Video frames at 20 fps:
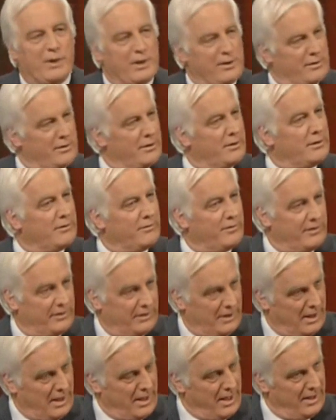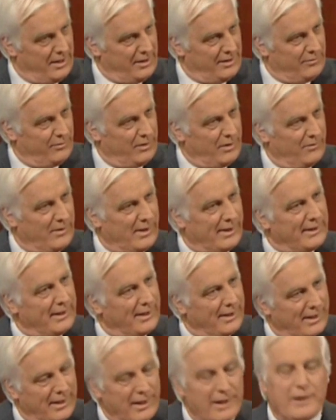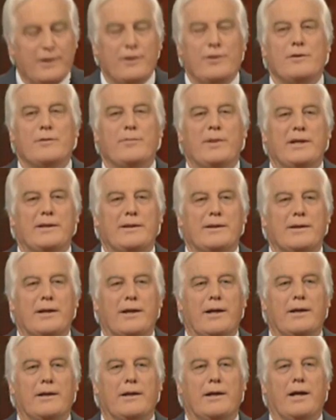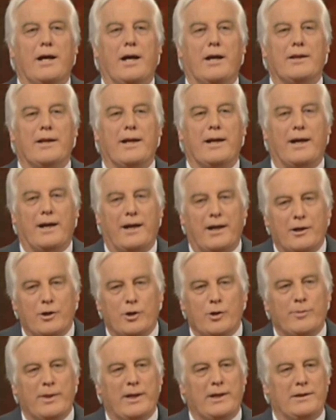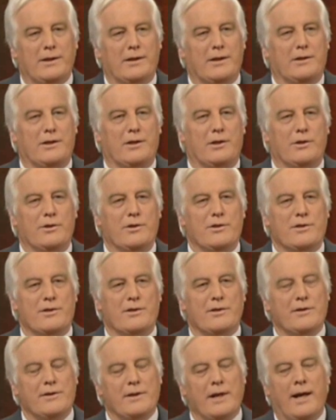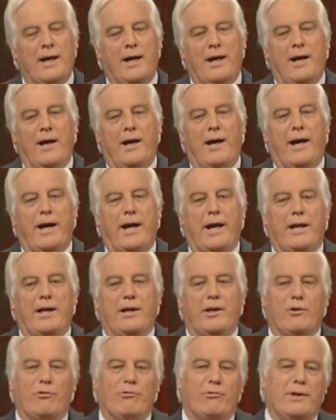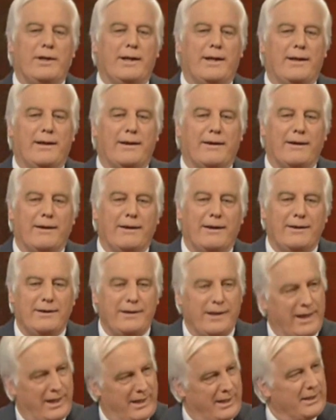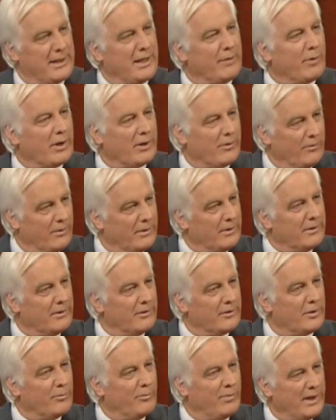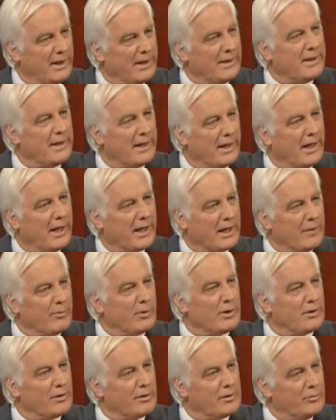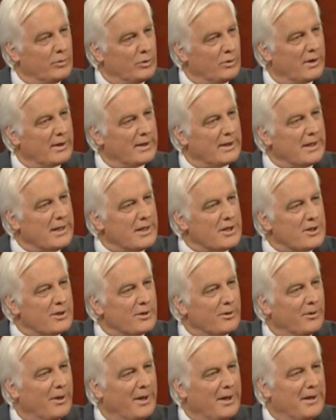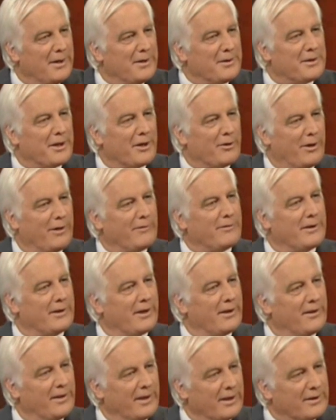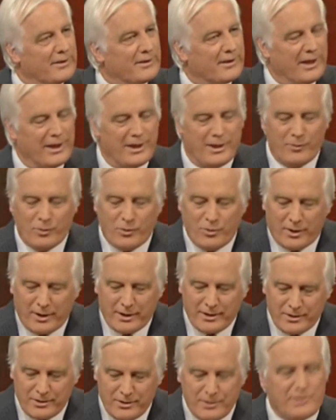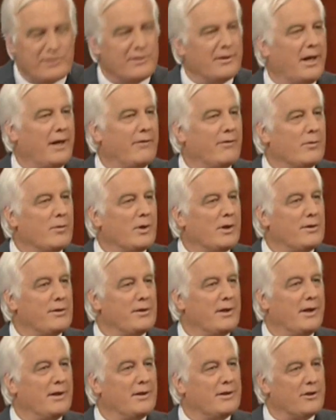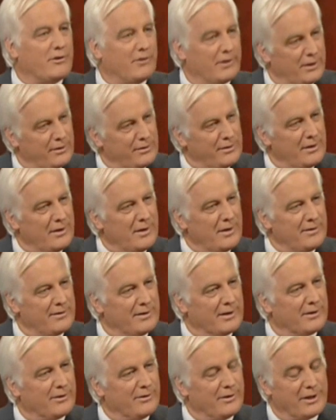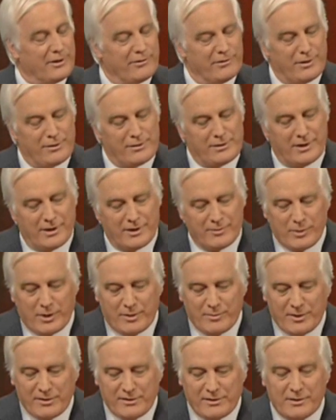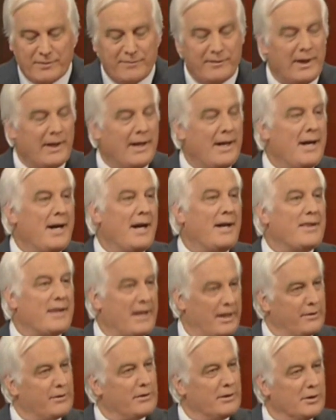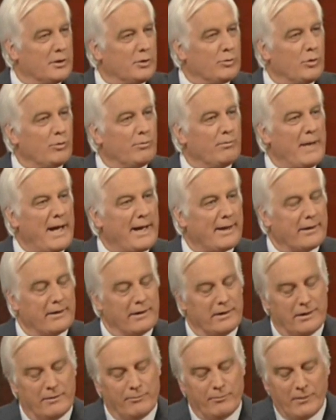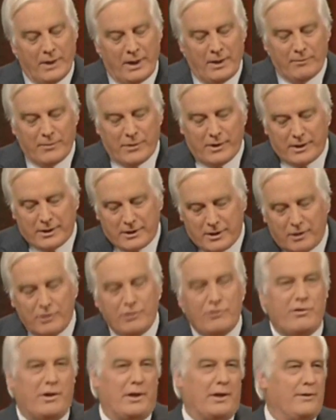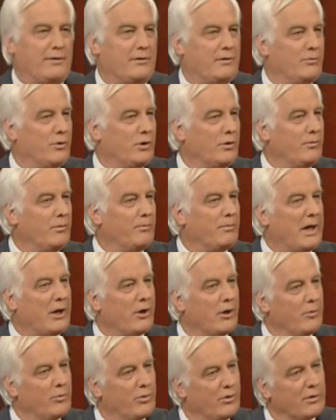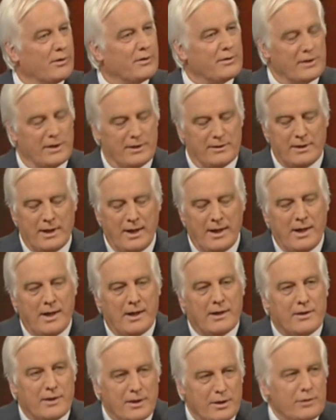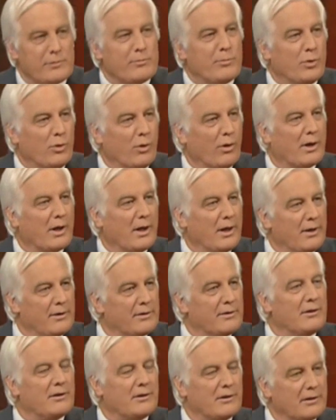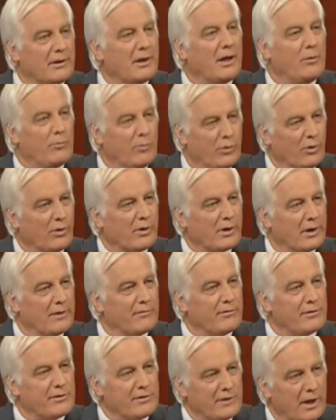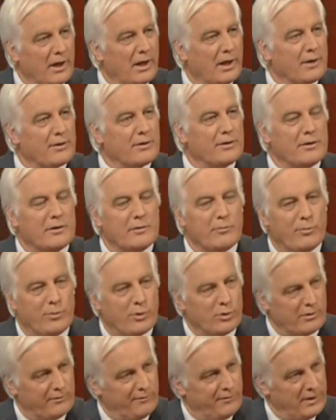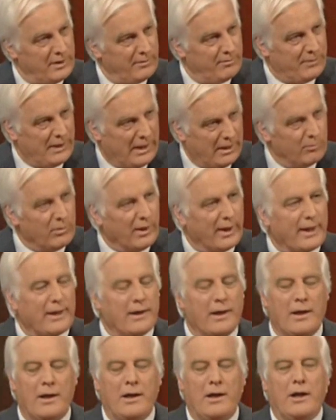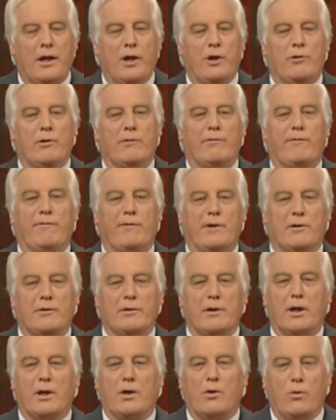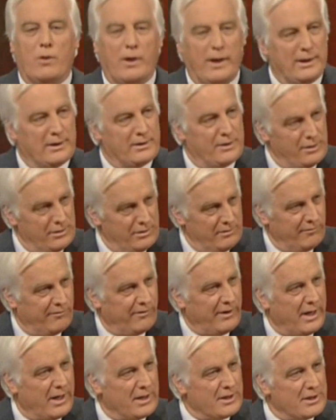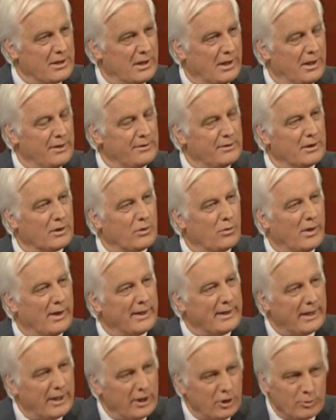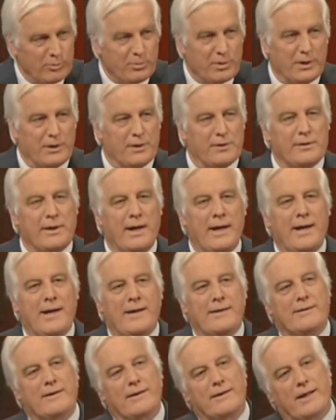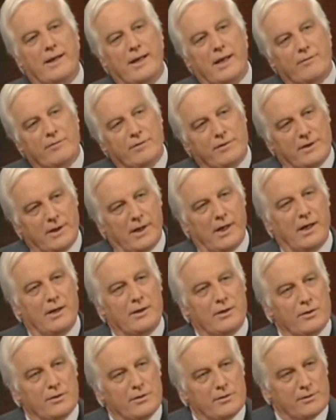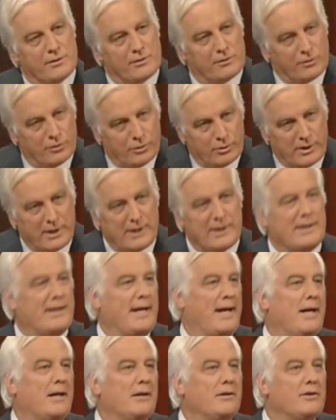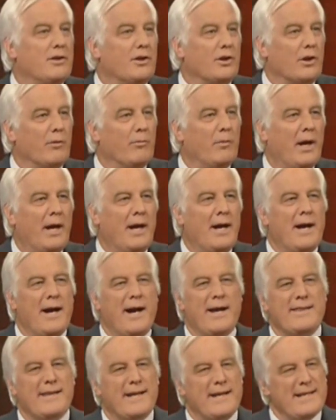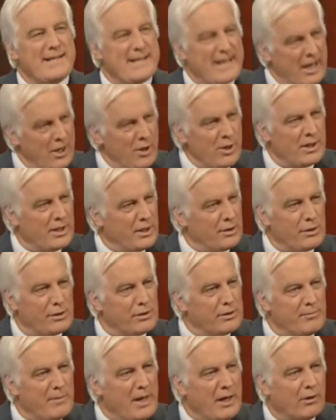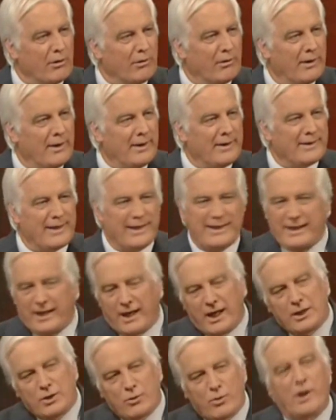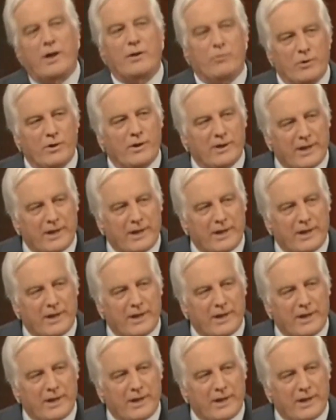business of science, where one argues about the data and they argue about the conclusions. And really, in the academic world, the bigger the argument, the smaller the issue. So I've got a thick skin. I'm quite used to having my science criticised, including criticised by myself, and that's a normal matter. And by contrast to what Barry Brooks says, this book is not a book of science. It's a book for the public who have felt quite disenfranchised and quite helpless that they have scientists talking down to them, and they know there's a smell. They can't quite